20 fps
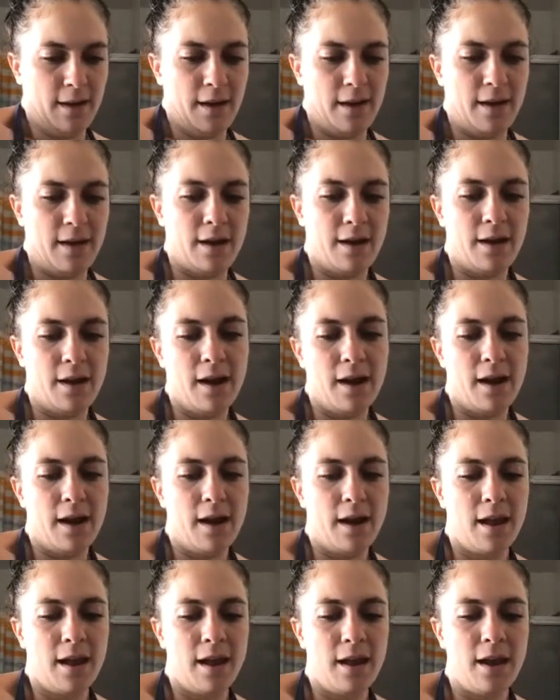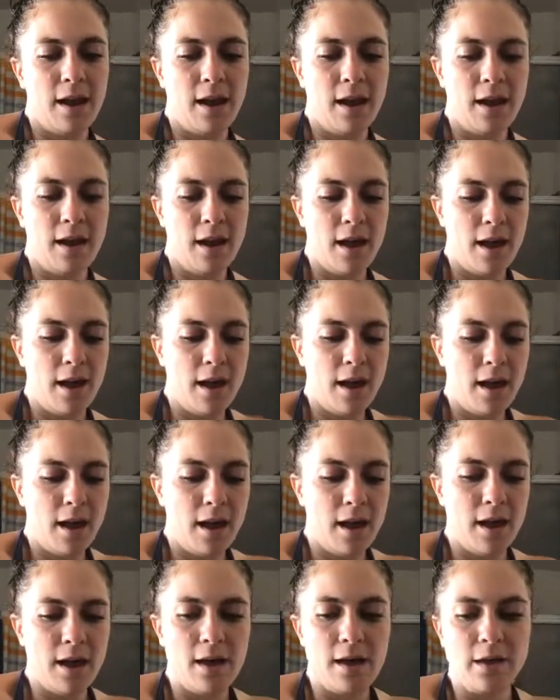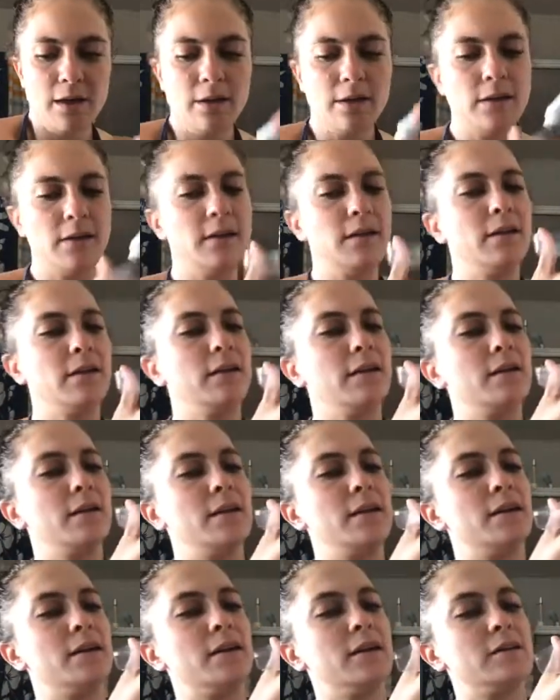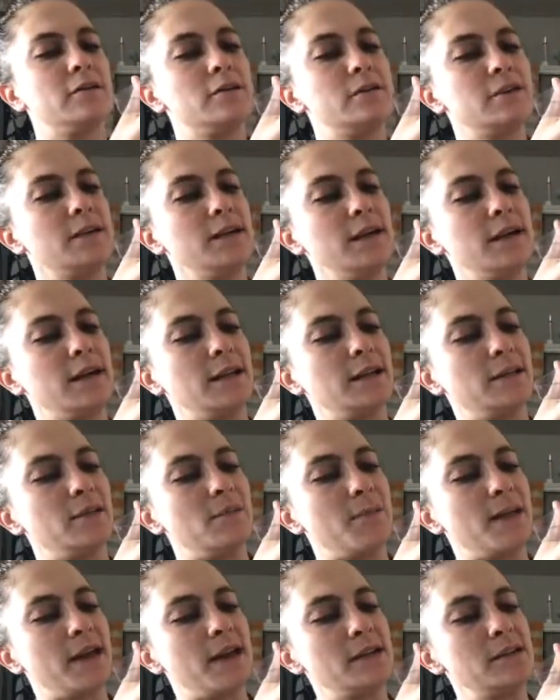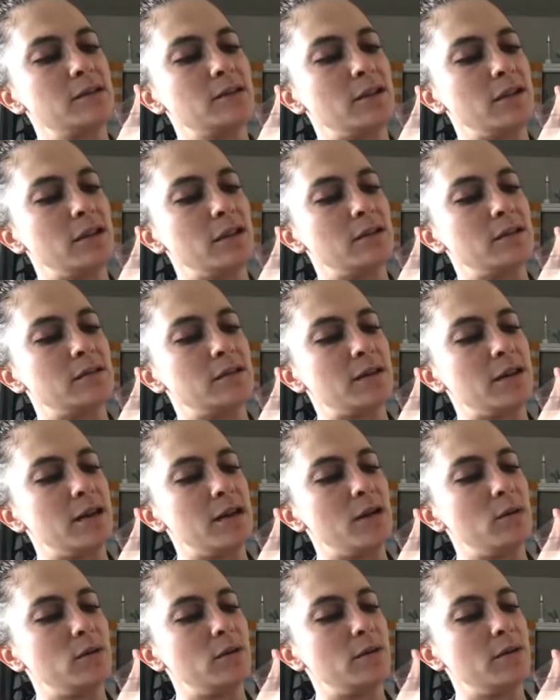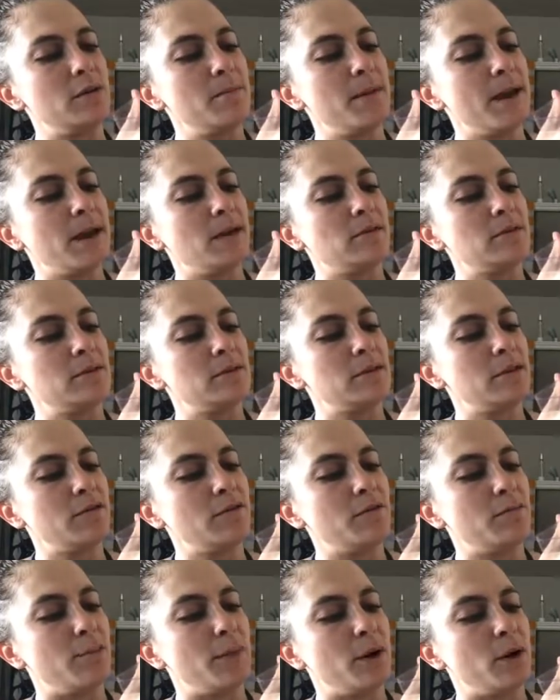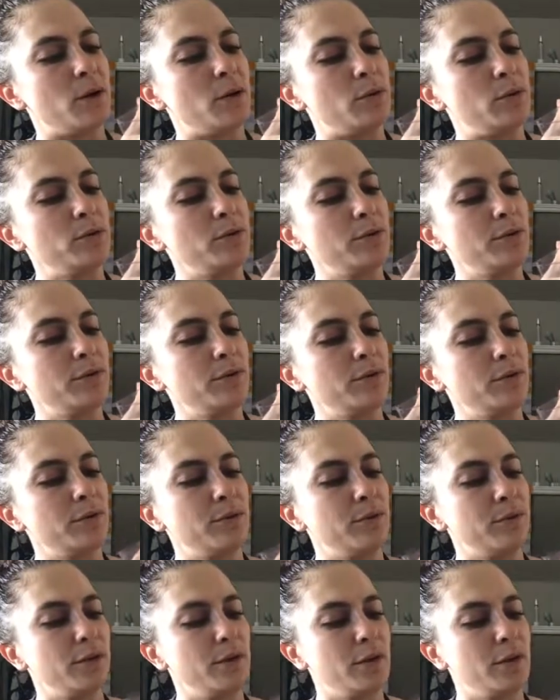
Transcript: La la la la. Here goes the color base. So you use the equal amounts of both.